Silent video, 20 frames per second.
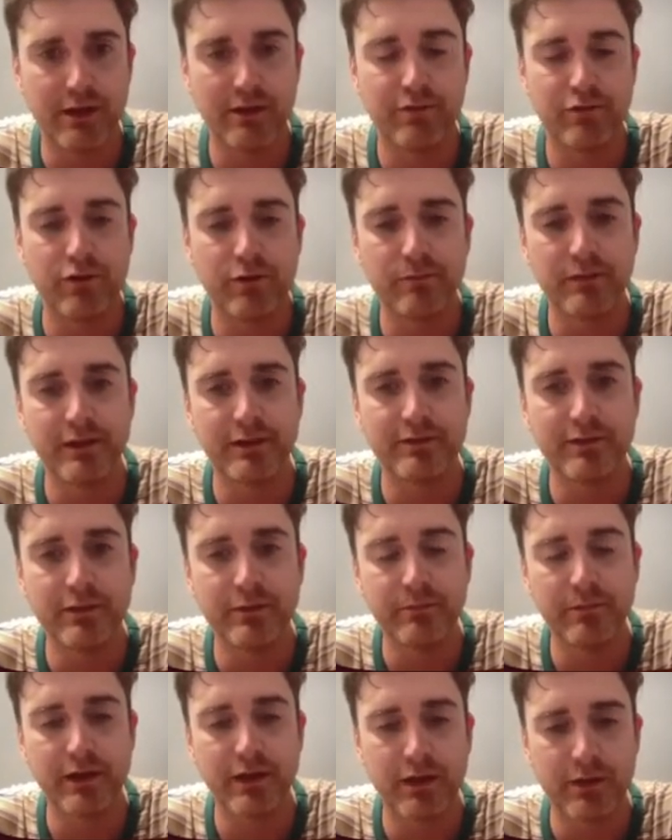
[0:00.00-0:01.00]
from LinkedIn,
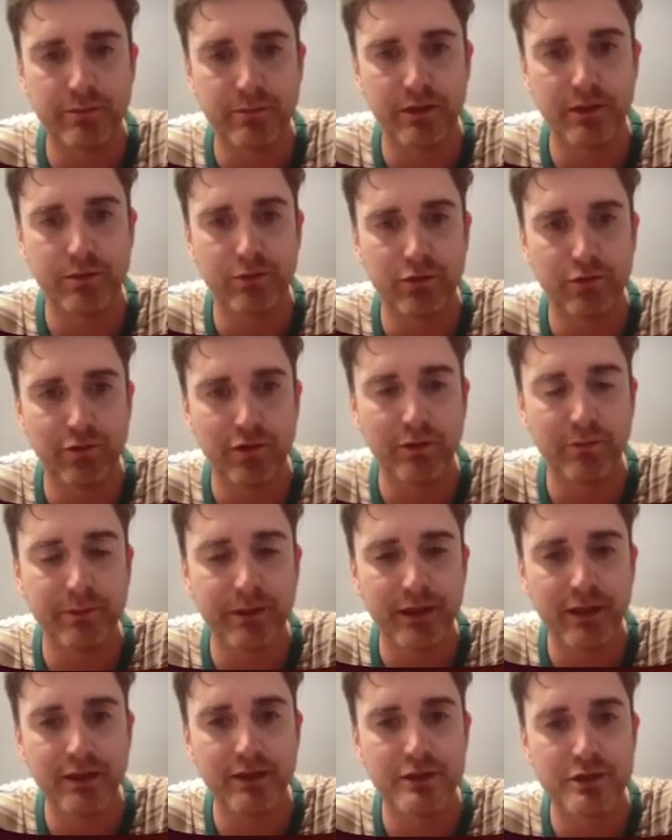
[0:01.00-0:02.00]
my company profile
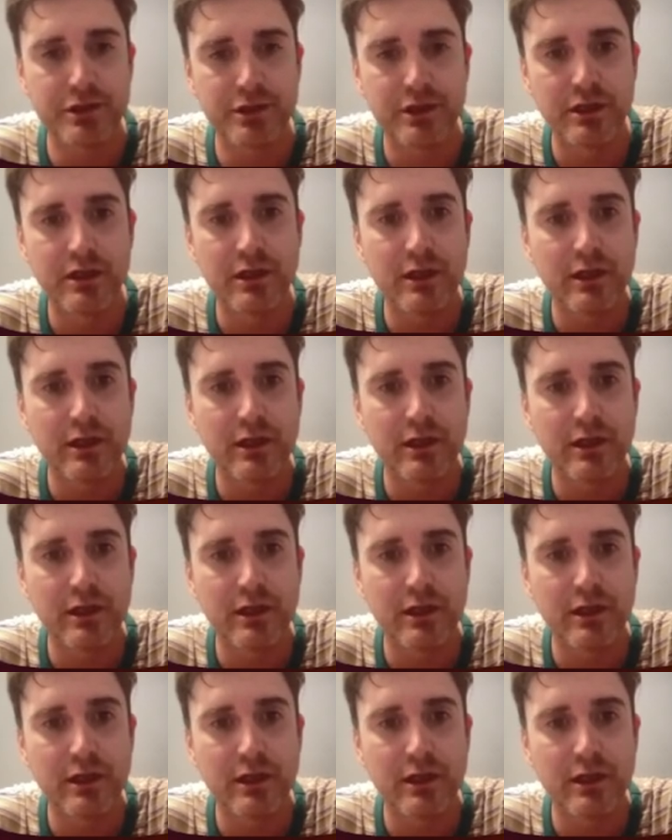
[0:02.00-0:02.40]
page,